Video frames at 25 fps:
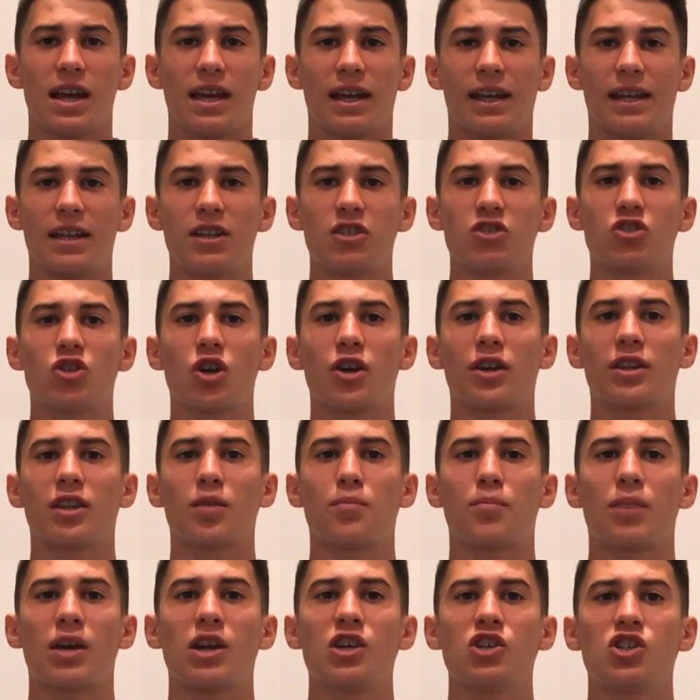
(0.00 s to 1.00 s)
It is noted
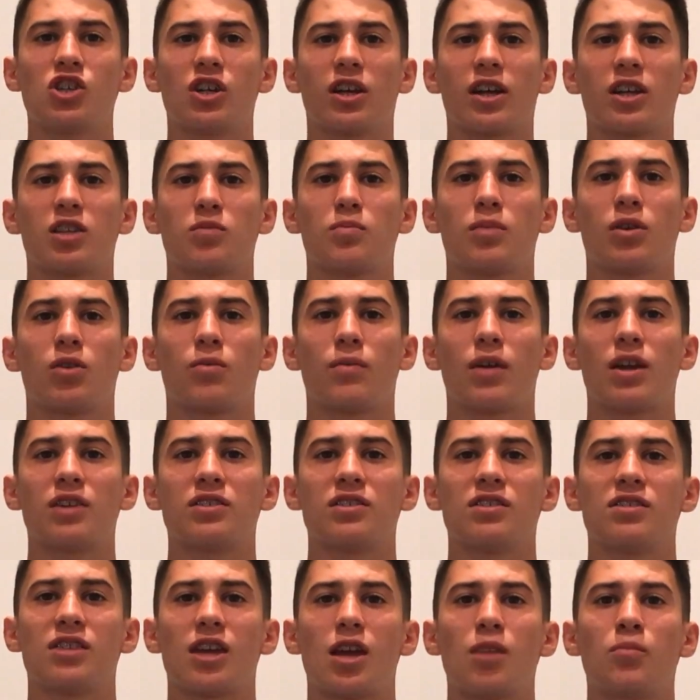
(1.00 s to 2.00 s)
that Beijing has been around
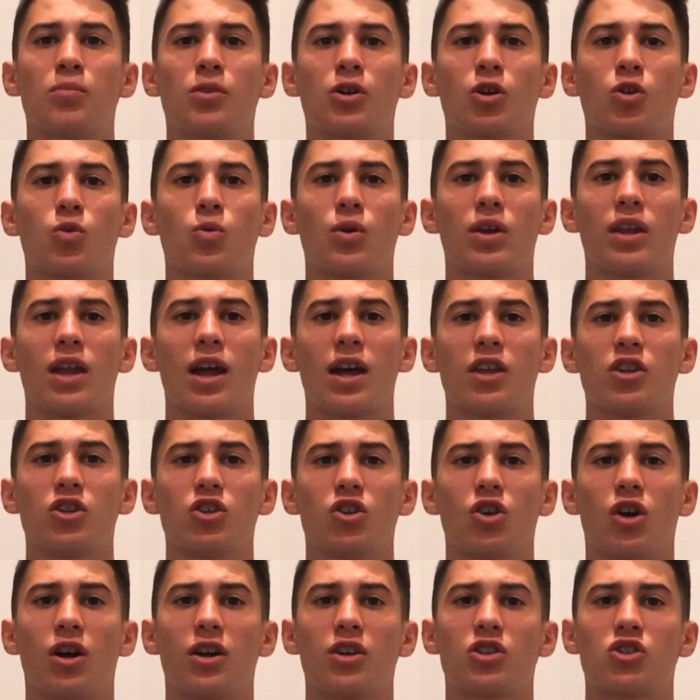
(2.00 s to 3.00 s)
since Emperor Qin had
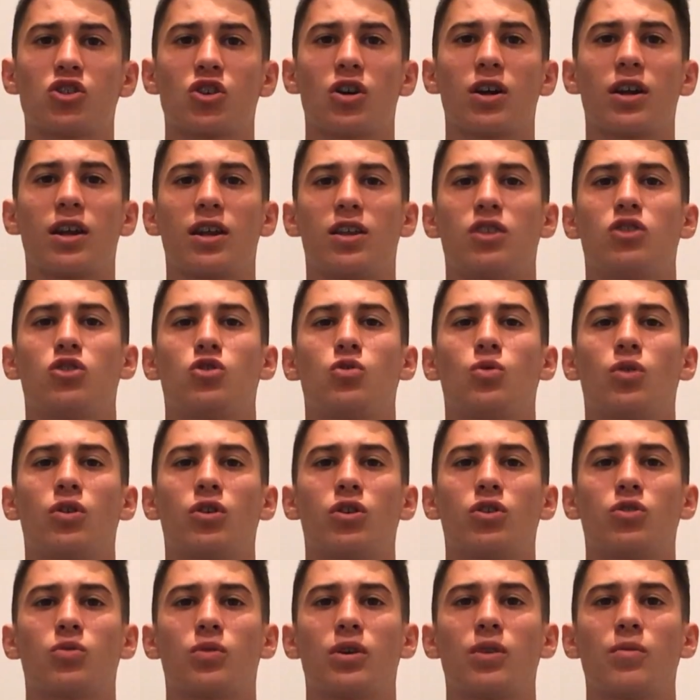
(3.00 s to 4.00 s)
united China in
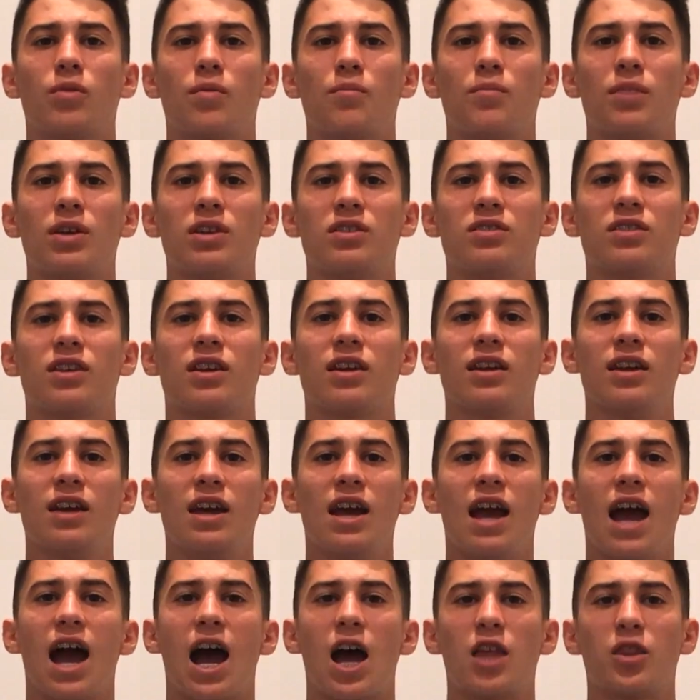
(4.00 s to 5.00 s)
221 BC,
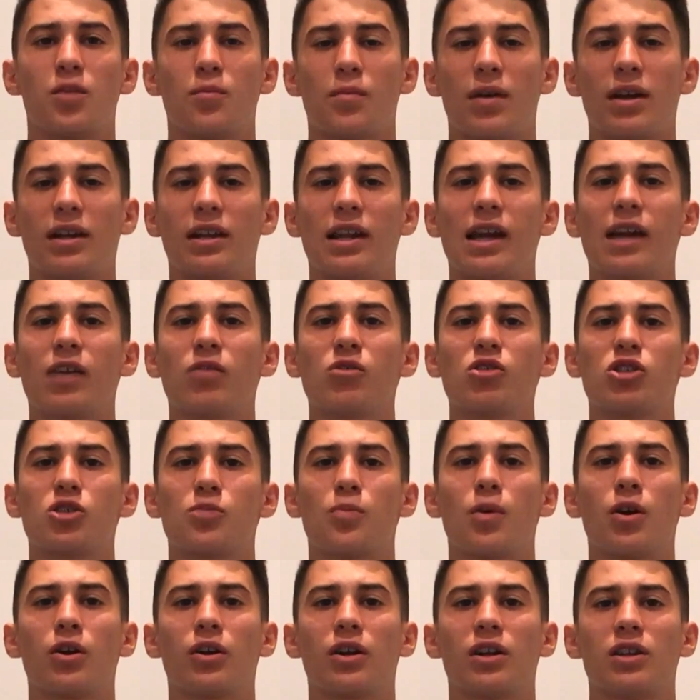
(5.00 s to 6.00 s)
and the main language
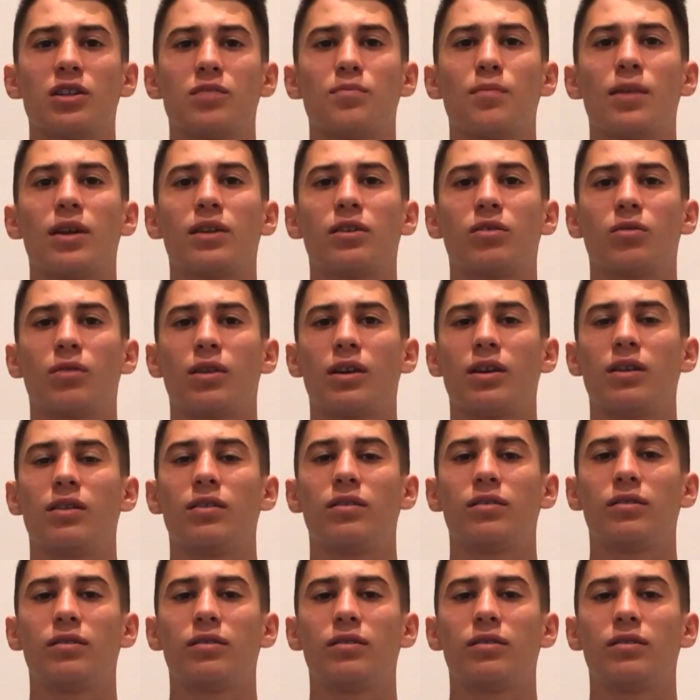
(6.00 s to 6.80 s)
spoken is Mandarin.